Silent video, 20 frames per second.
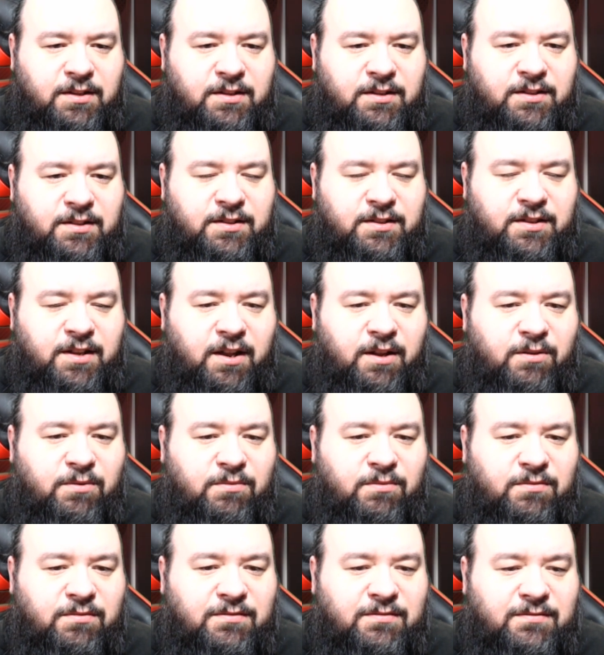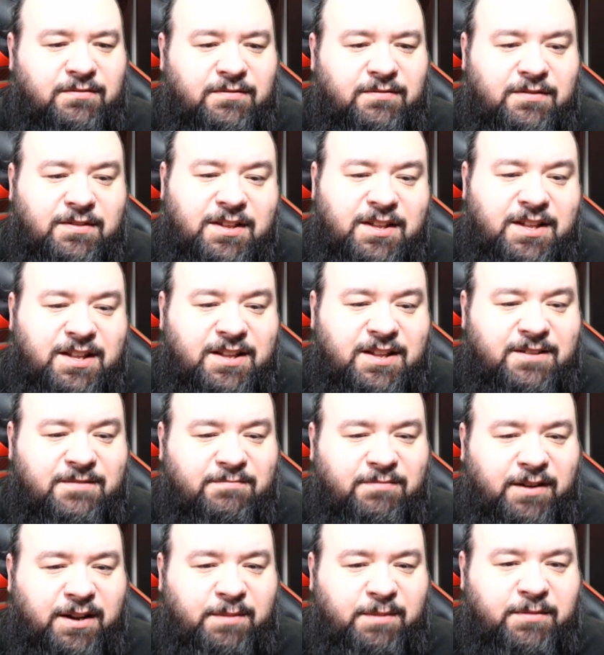So
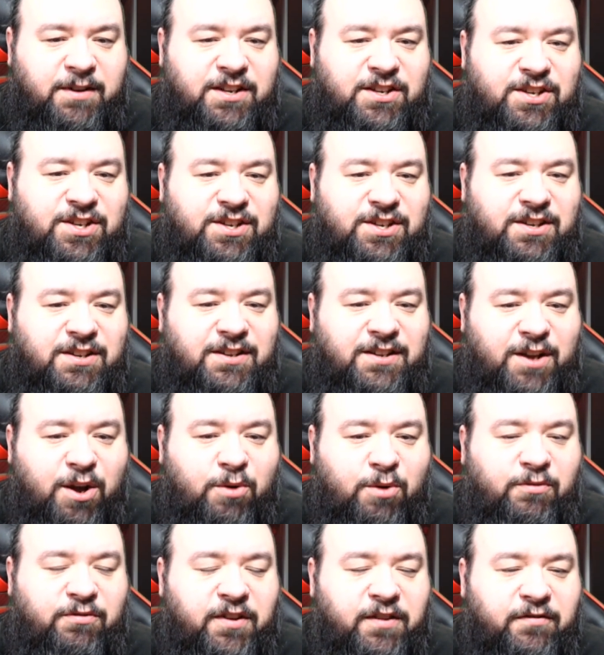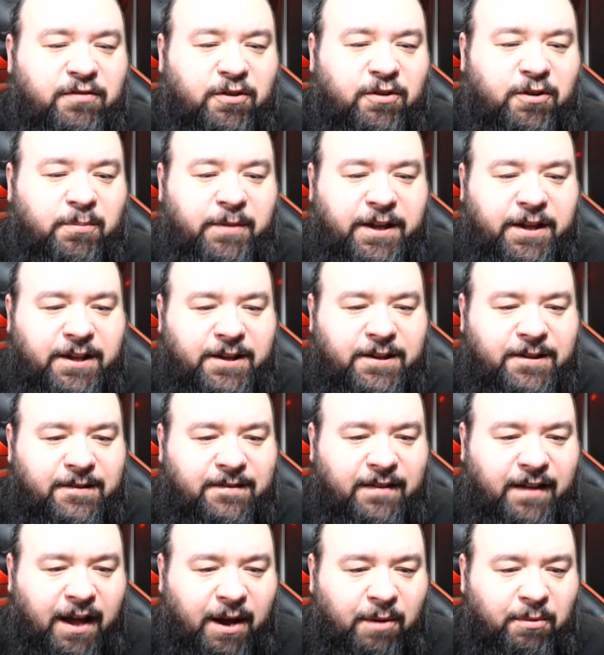pretty much Kofi for me.
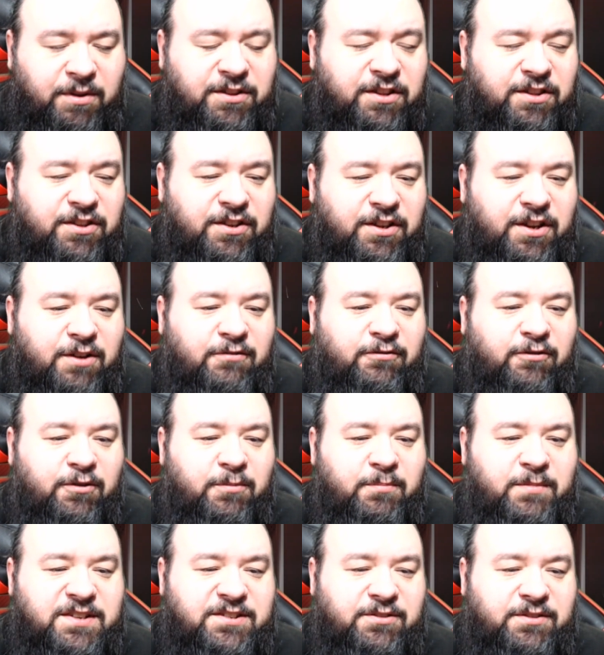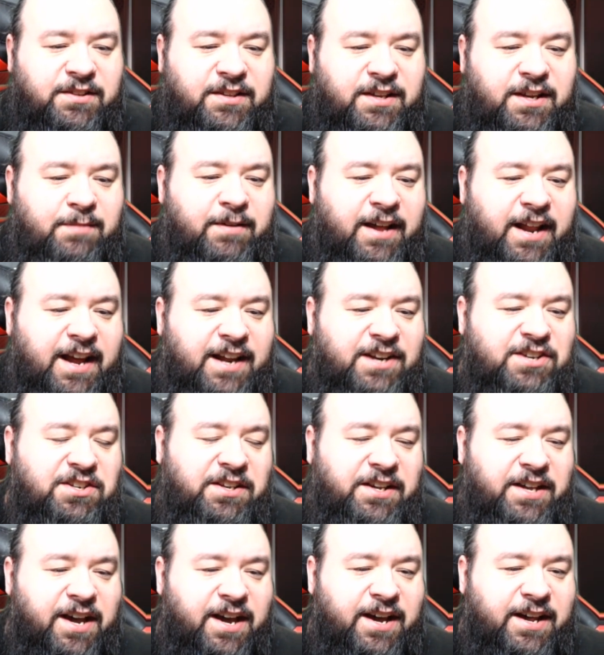I wanted to go for Mister T, but I
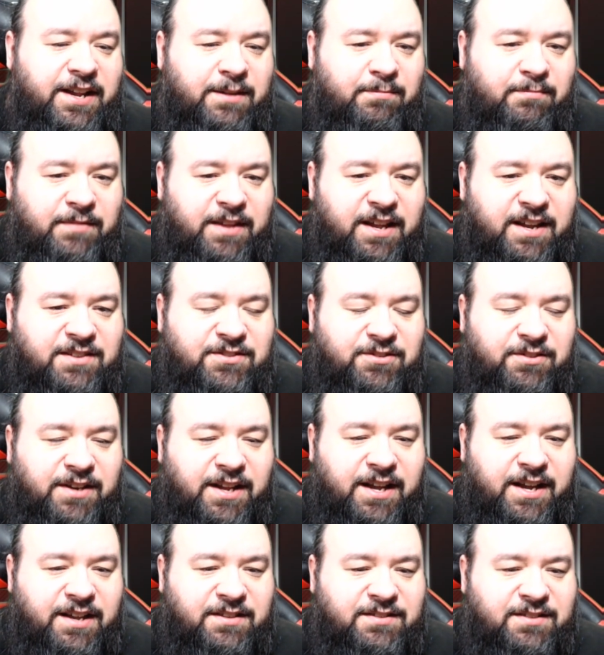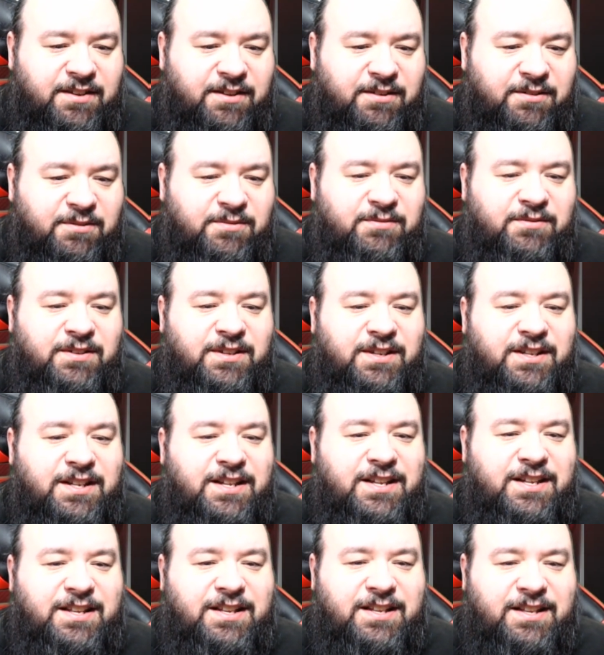actually got him yesterday, so
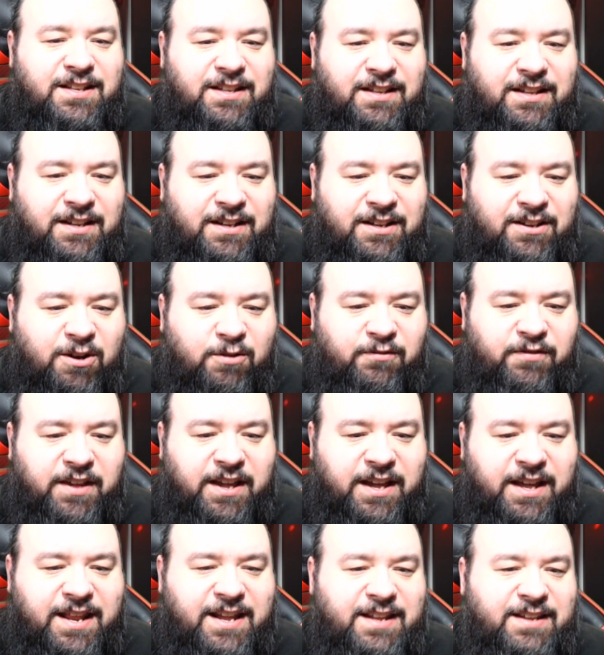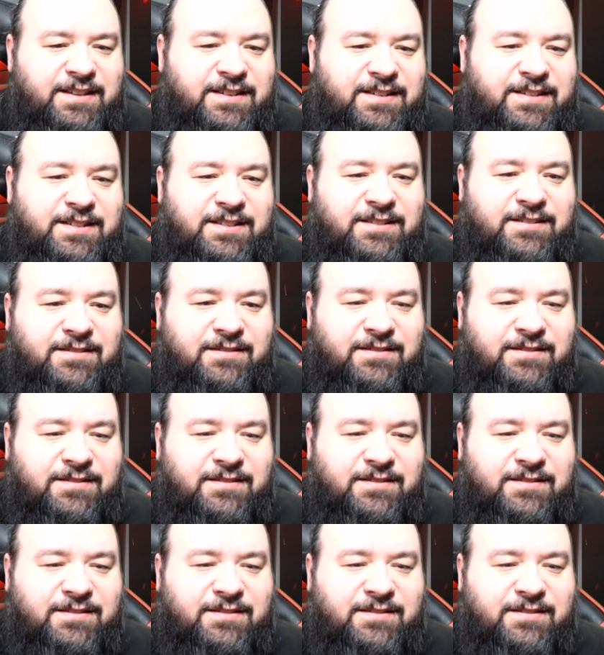Kofi it is.